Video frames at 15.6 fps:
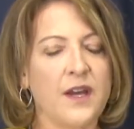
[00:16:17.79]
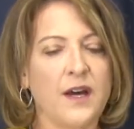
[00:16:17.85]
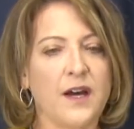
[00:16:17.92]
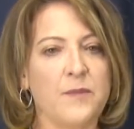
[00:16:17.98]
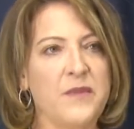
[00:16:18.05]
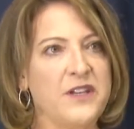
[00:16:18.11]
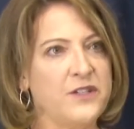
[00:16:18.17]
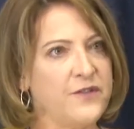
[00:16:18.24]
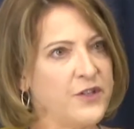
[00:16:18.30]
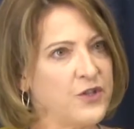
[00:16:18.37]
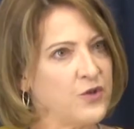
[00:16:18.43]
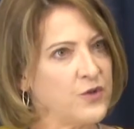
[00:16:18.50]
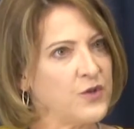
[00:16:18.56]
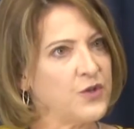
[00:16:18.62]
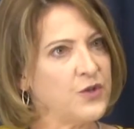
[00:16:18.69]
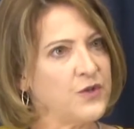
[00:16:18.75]
um,
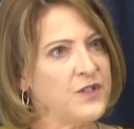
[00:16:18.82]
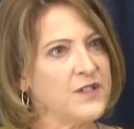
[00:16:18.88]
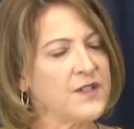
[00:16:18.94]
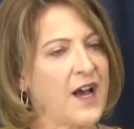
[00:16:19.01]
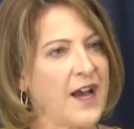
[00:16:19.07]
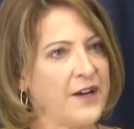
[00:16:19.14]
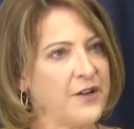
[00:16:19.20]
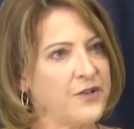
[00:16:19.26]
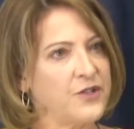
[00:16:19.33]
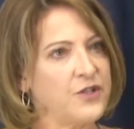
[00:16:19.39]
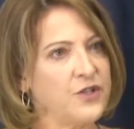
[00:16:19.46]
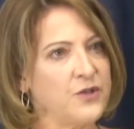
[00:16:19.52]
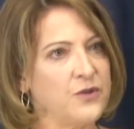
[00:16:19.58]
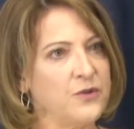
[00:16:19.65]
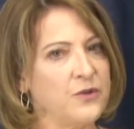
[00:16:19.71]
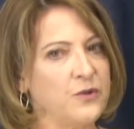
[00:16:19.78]
individuals who desire
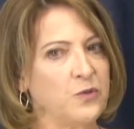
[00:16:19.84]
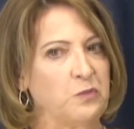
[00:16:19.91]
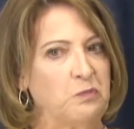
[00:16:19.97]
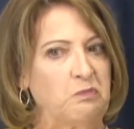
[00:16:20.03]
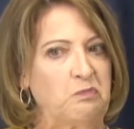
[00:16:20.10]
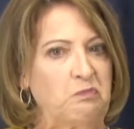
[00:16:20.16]
to